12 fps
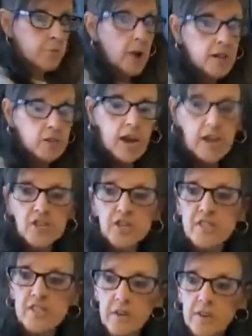good, I
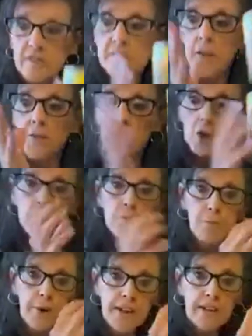should say this, the
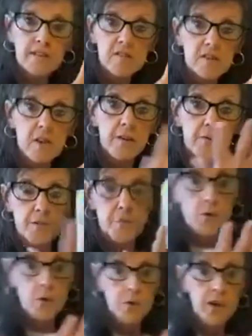good brands of the
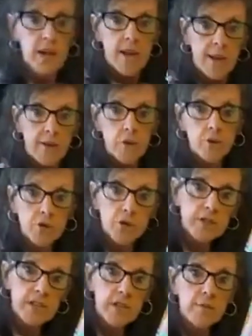food
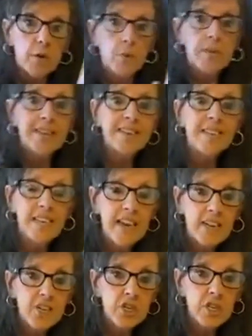usually give you an
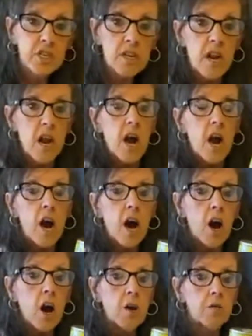indication
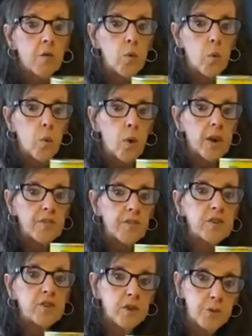of what
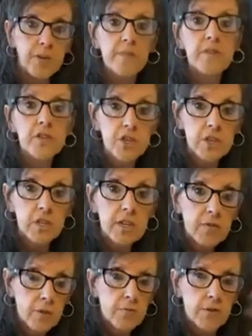the degree of the
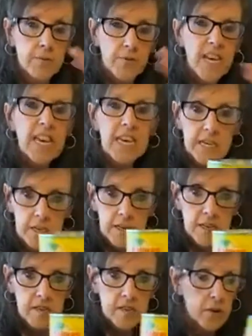chili, the heat
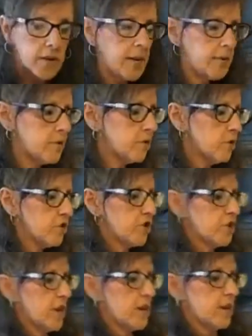is, okay? So
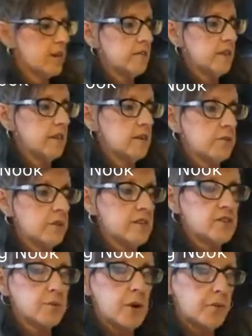just check, and
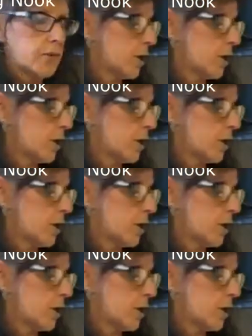literally it's